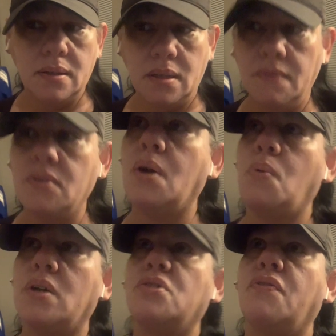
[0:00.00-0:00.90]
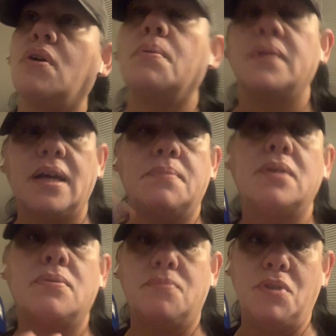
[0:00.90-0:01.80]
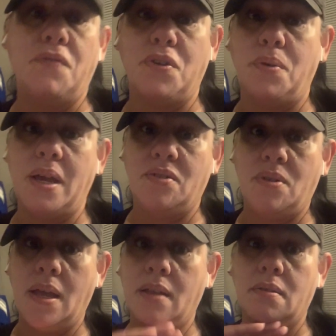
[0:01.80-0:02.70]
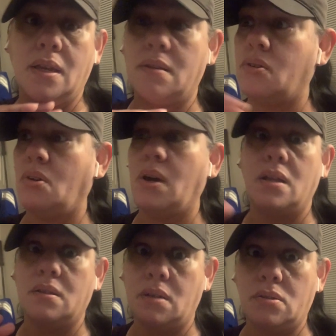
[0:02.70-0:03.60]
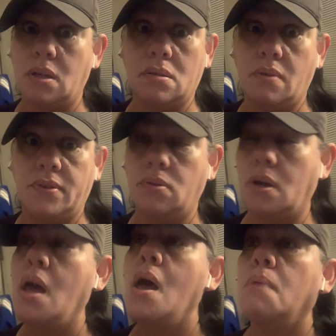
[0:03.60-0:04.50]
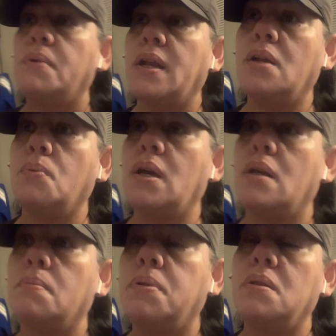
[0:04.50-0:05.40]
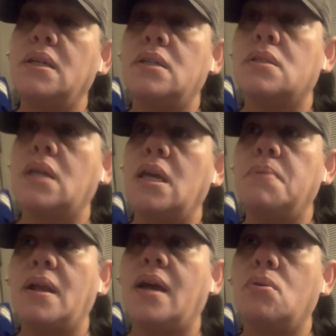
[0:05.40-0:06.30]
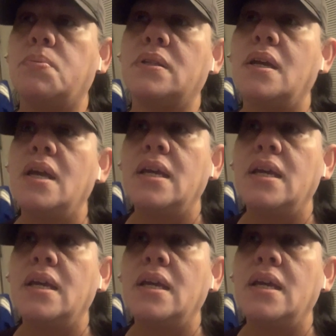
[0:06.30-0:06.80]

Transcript: Even though I watch you for it, but I'm gonna review that that, that show. That's, that's, that's off the hook. But anyway, please keep your eye open.